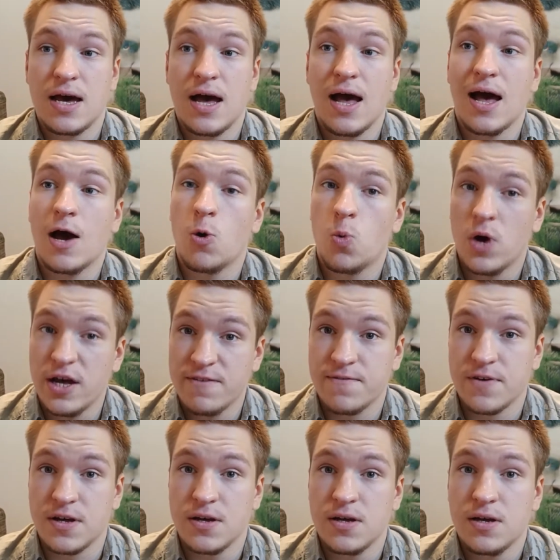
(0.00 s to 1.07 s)

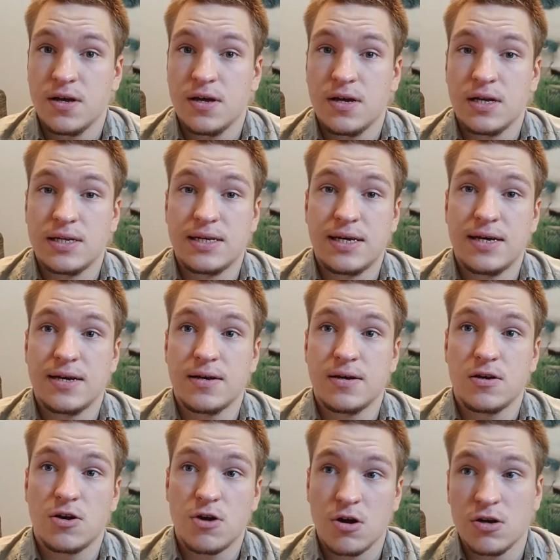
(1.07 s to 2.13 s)
However, their
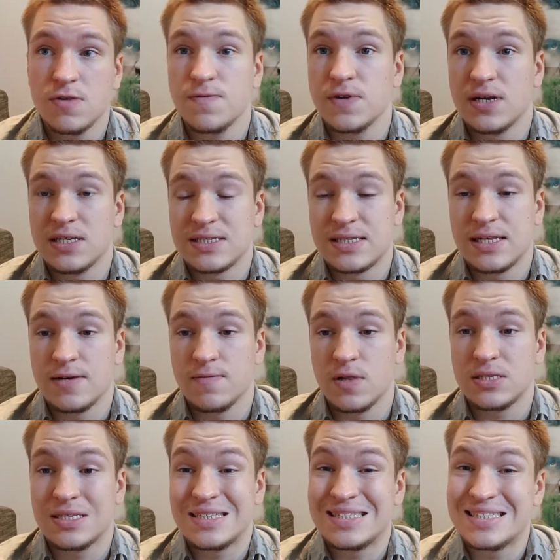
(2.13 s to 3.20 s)
confidence levels